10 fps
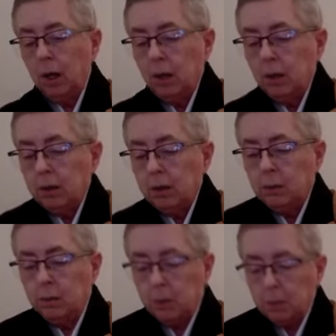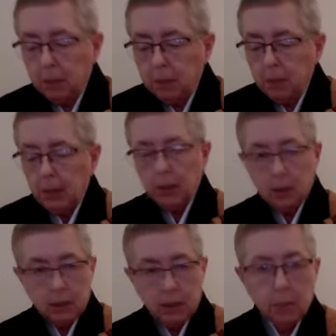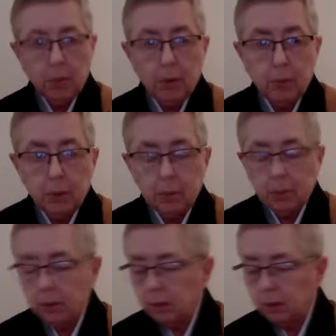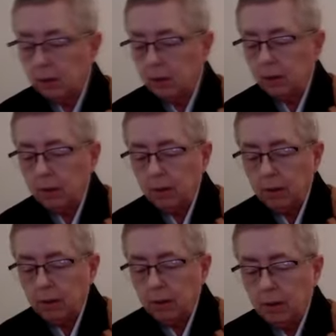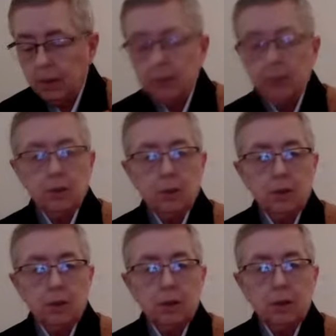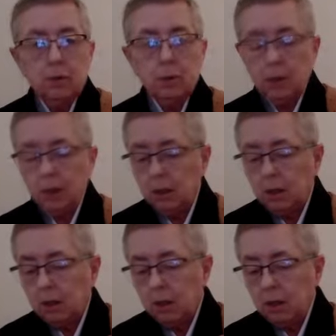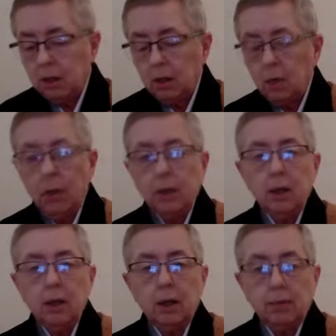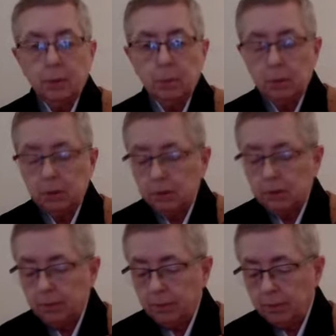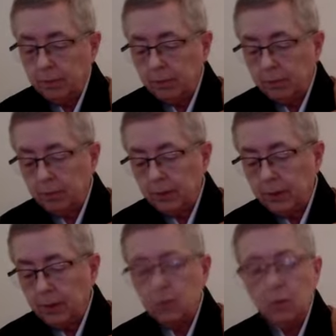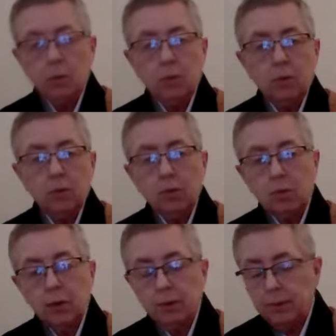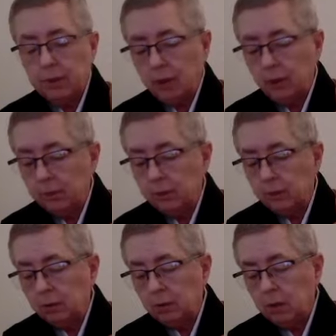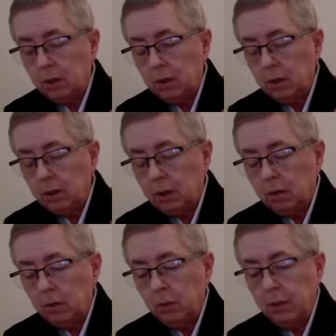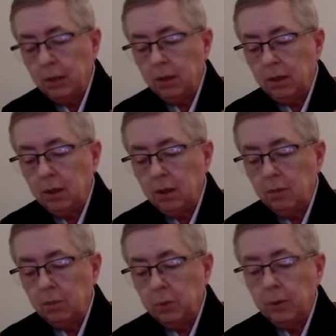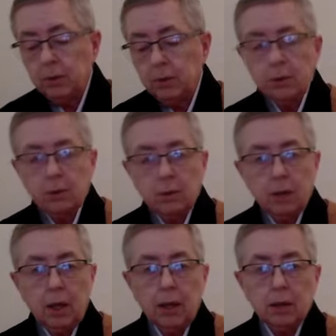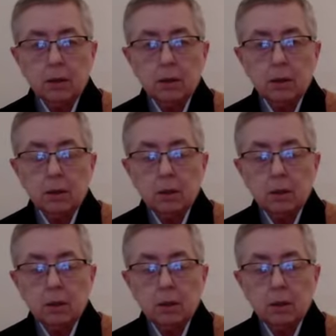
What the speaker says: This seems to make many contemporary people, at least in this country, quite uncomfortable. So if it's helpful, we can think of Buddhas as